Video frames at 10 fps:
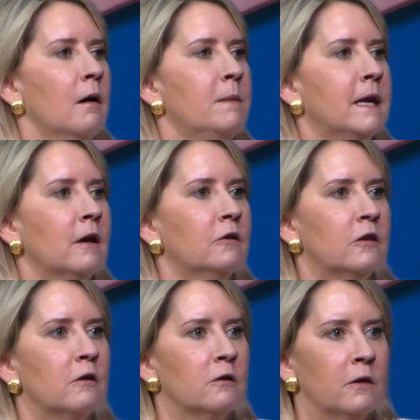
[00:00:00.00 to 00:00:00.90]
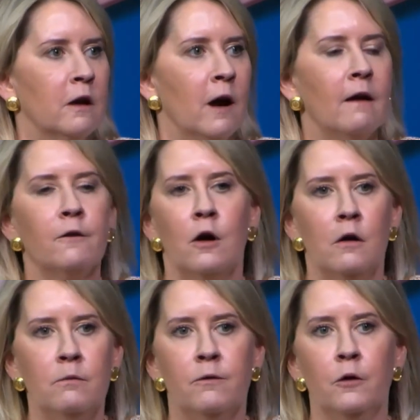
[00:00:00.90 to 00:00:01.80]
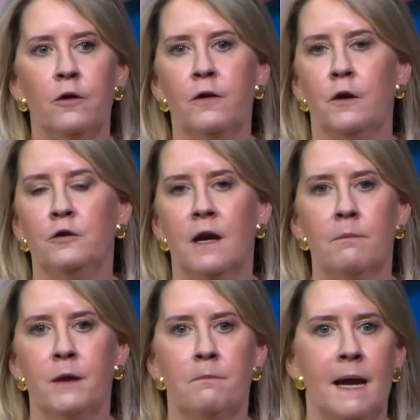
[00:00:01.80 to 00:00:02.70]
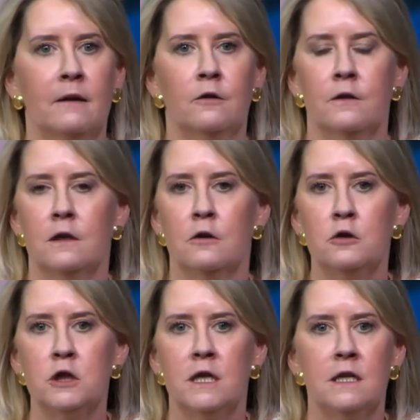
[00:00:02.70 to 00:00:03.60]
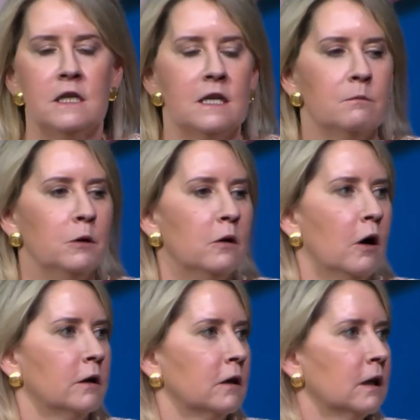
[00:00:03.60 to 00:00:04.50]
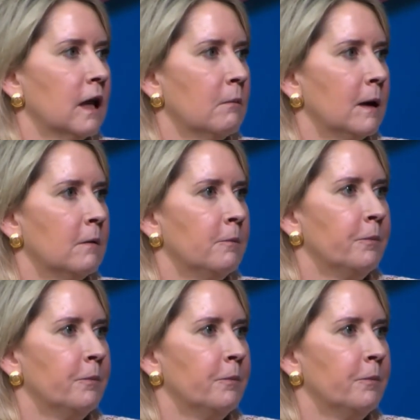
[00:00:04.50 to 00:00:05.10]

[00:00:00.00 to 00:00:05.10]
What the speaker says: because they're ever hopeful that they'll tempt them back to the negotiating table on climate.